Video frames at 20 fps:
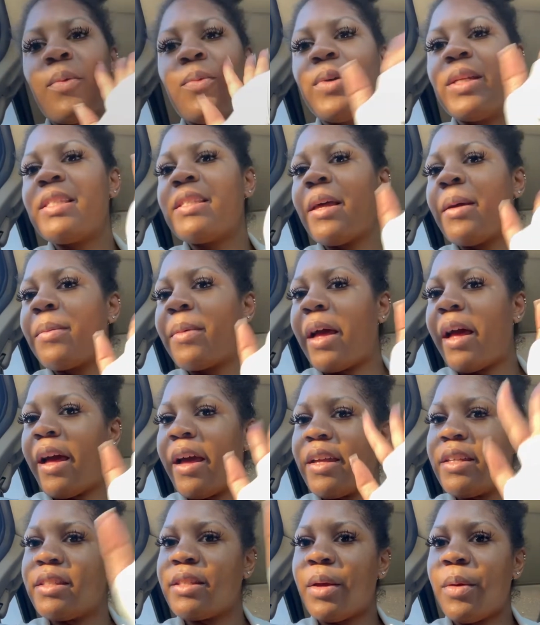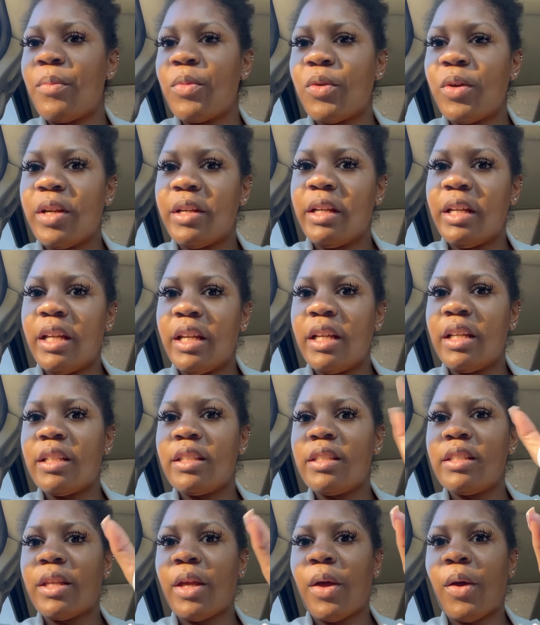What's up, guys? Good morning.
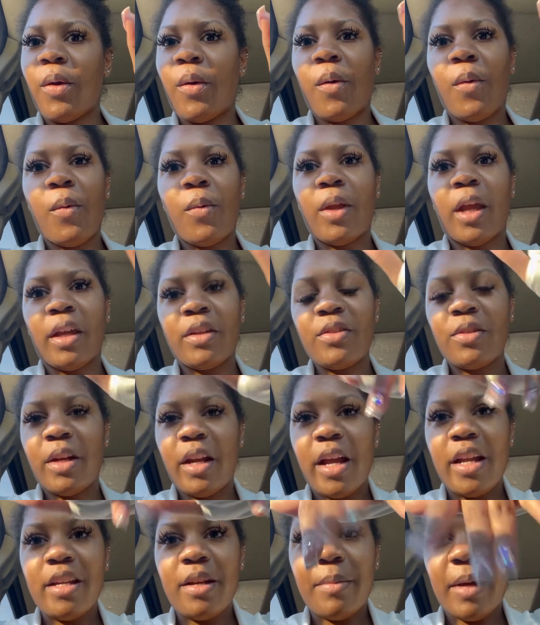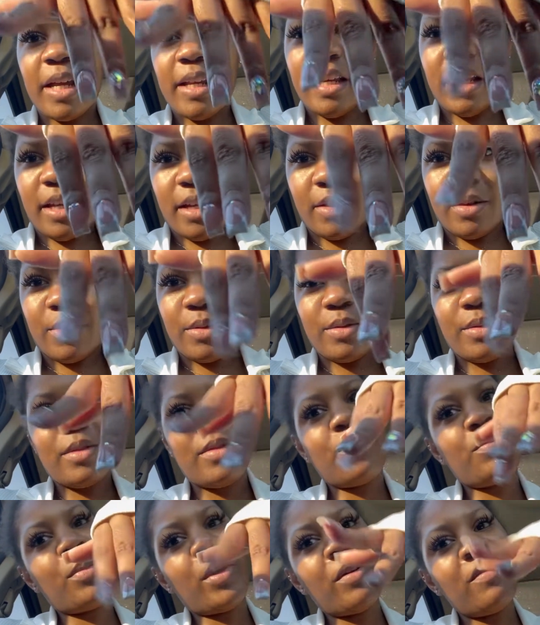So yesterday I did my nails,
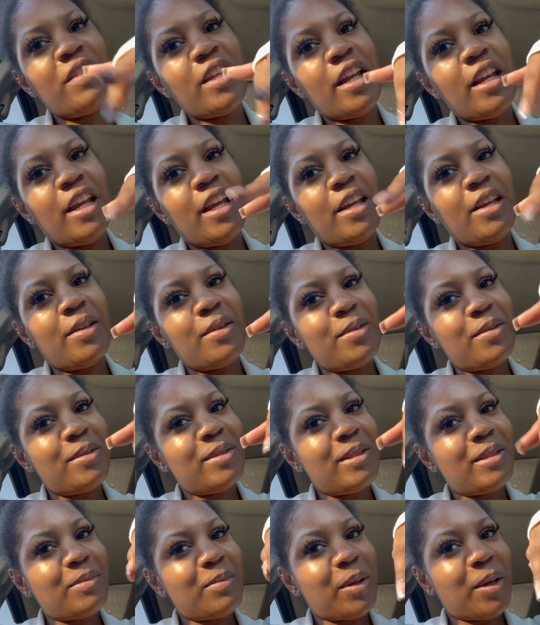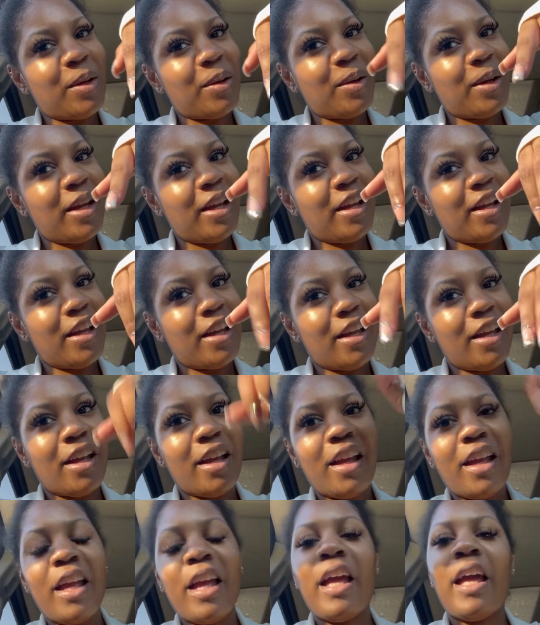birthday nails, period,
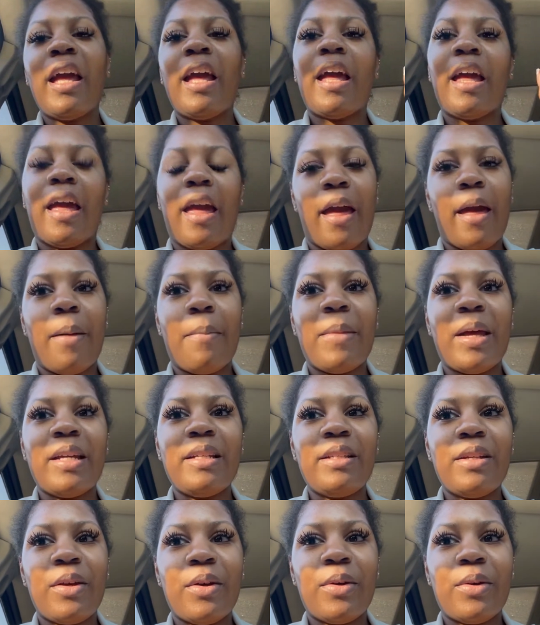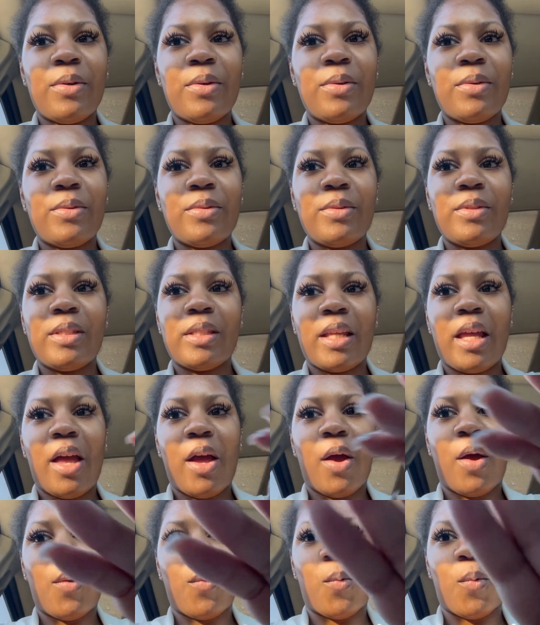and my toes.
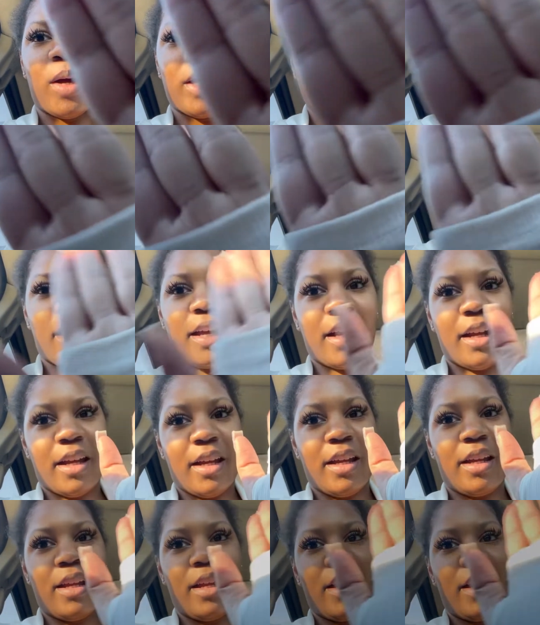One second.